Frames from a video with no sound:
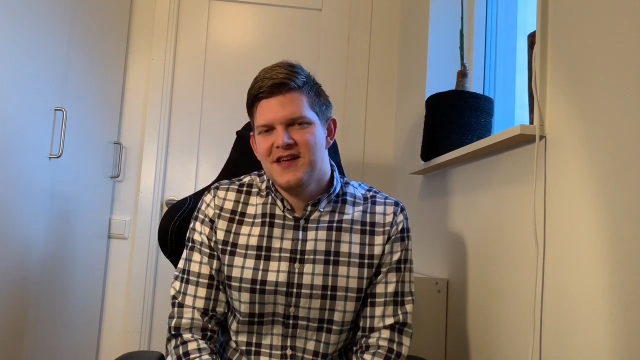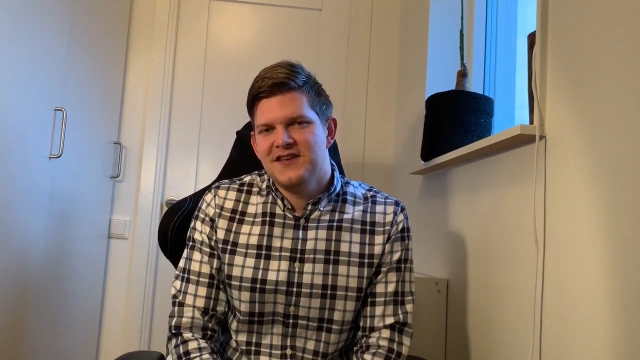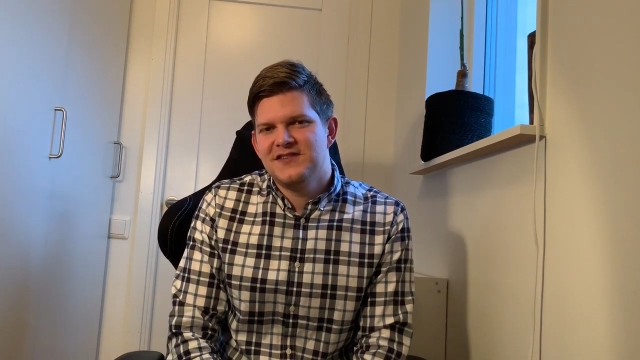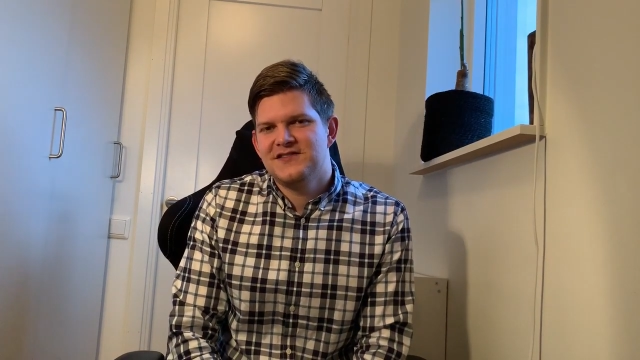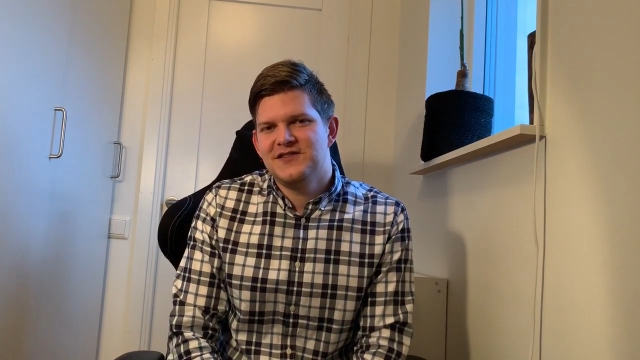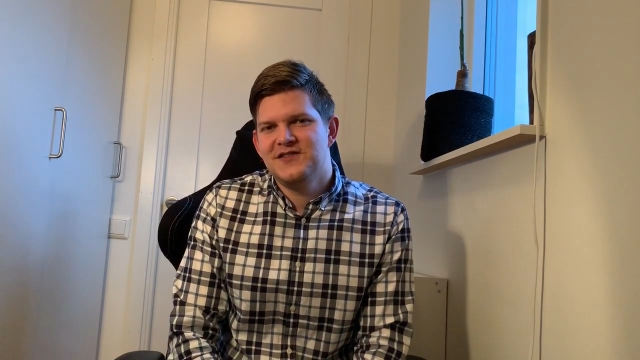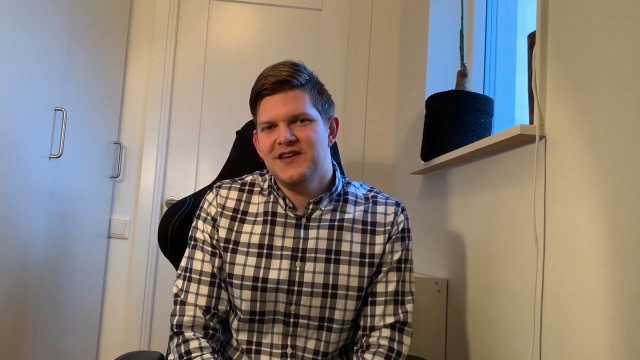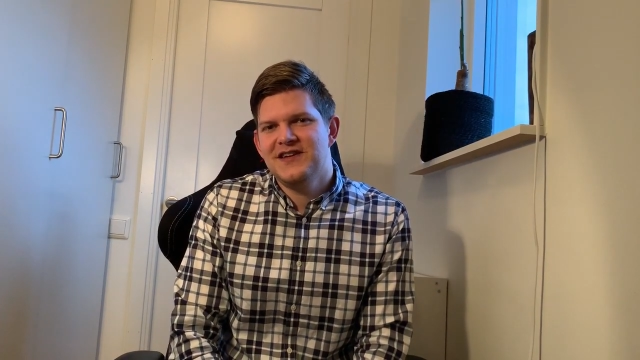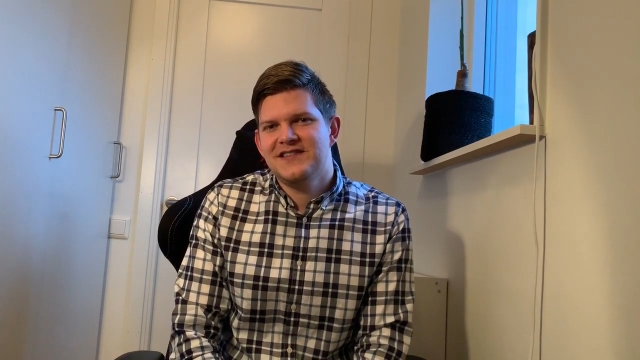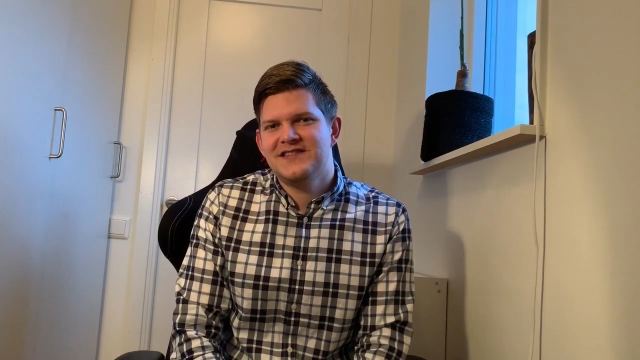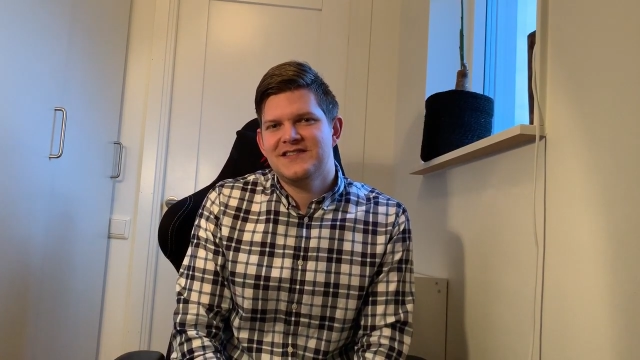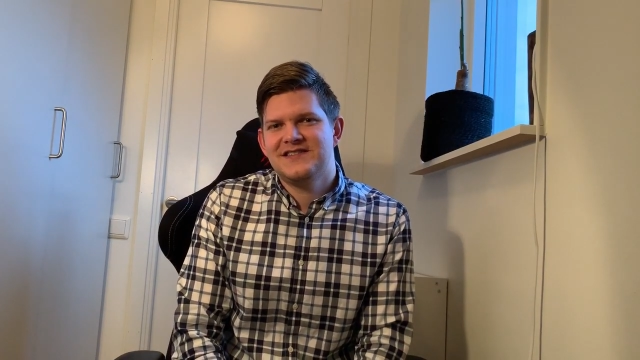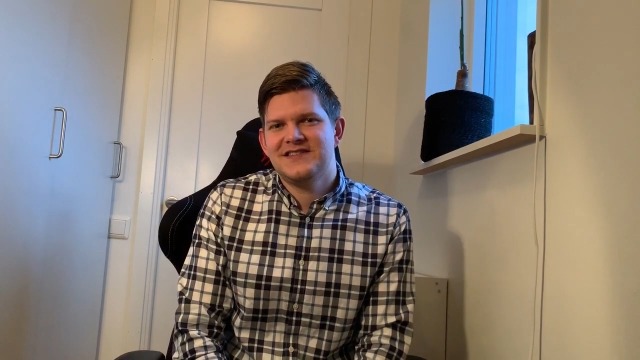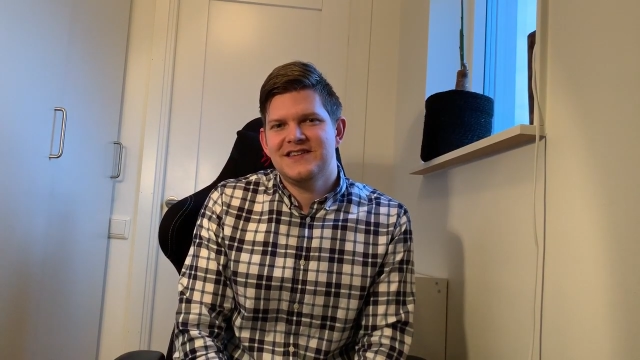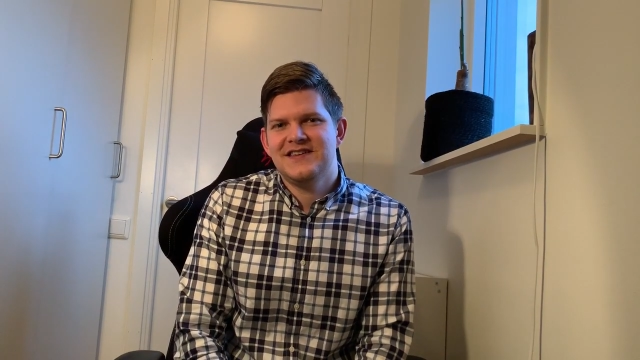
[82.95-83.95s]
So
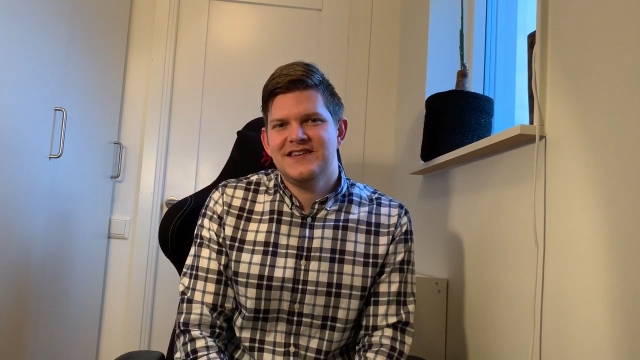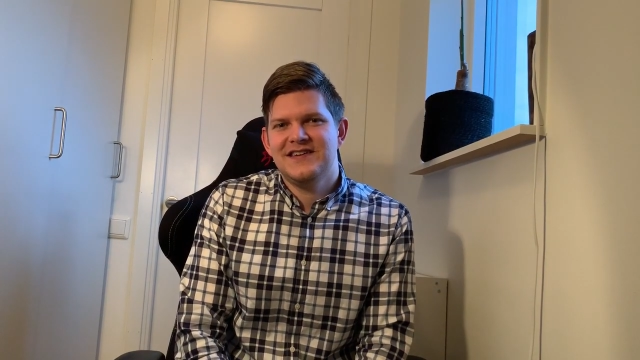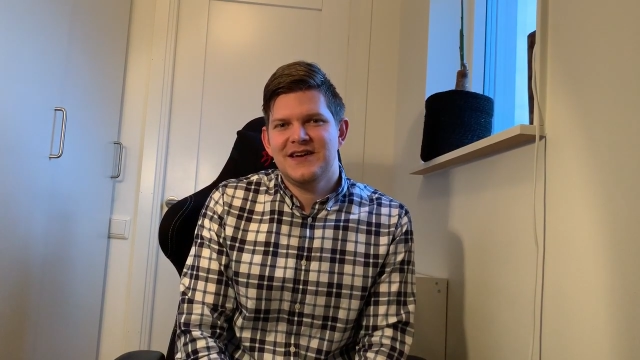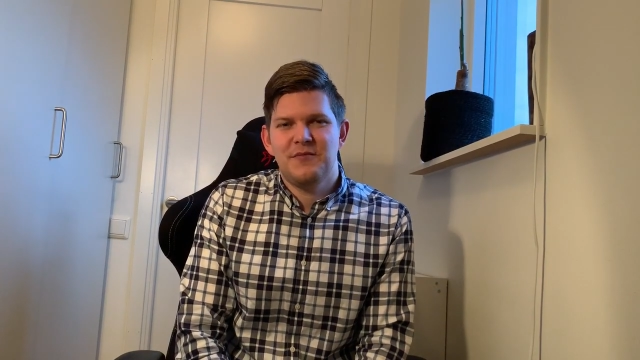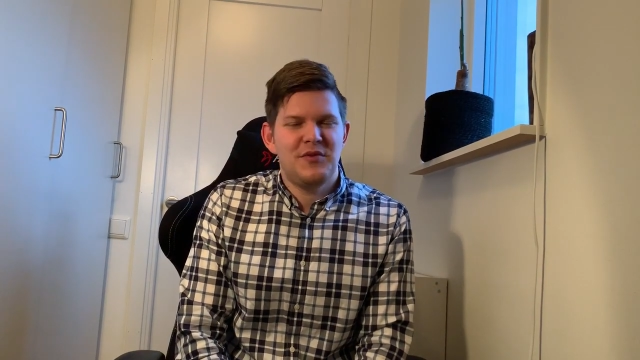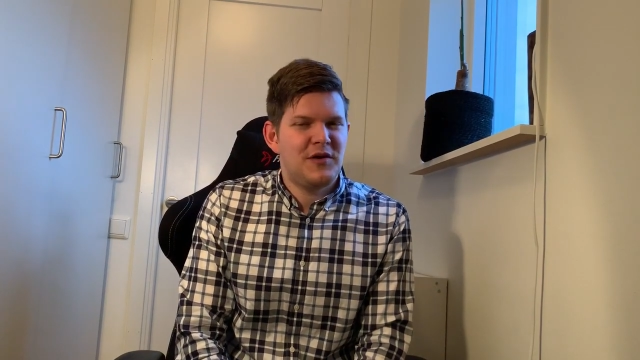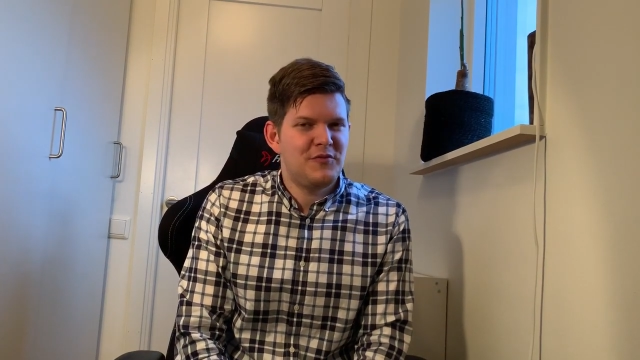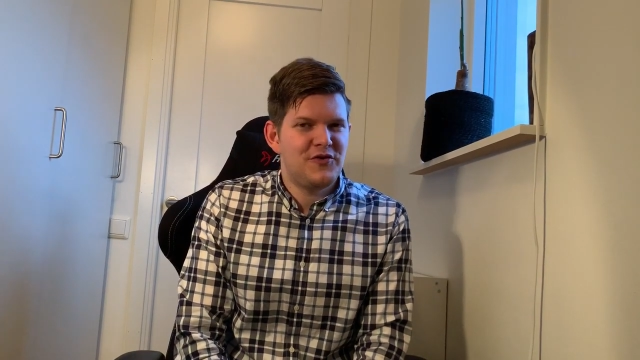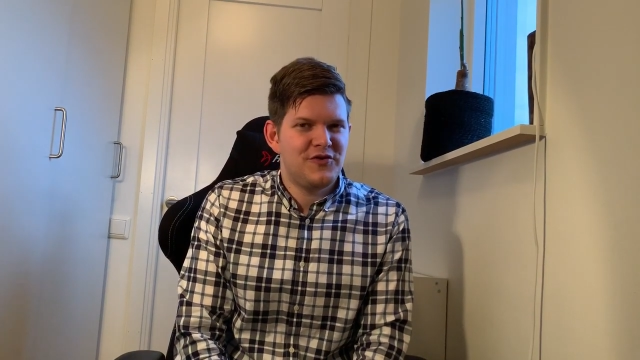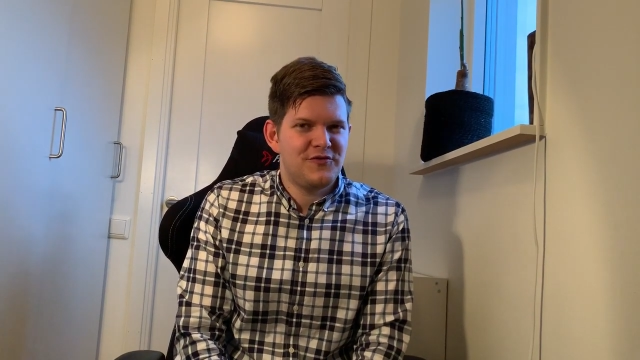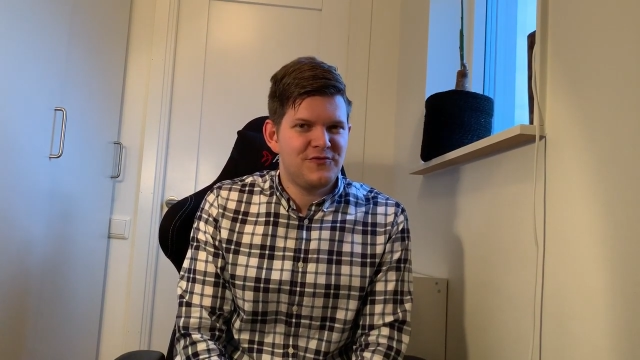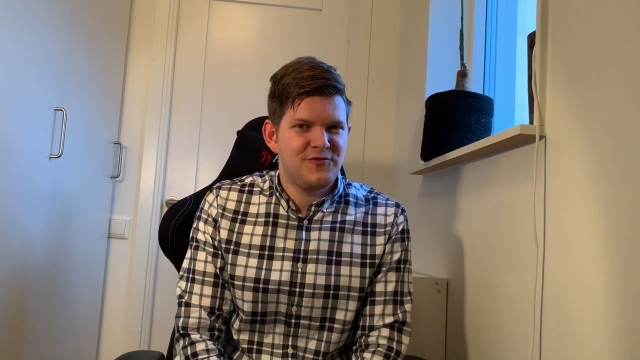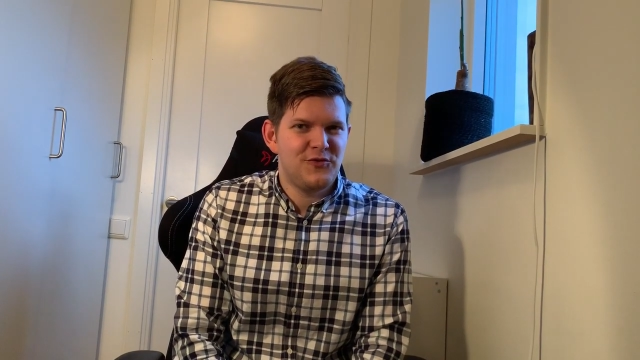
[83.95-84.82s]
that's a bummer